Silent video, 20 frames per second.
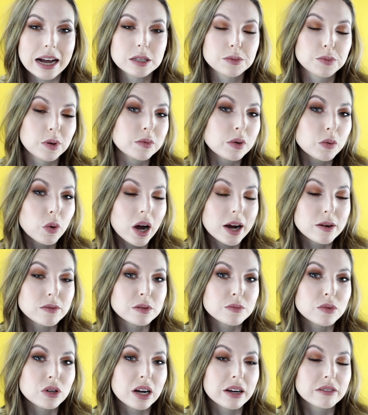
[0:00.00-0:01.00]
it's probably why it
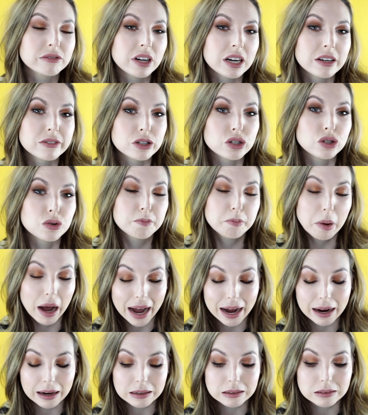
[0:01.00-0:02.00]
was more like
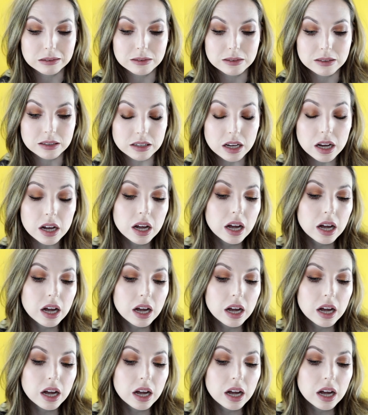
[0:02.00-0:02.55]
£500.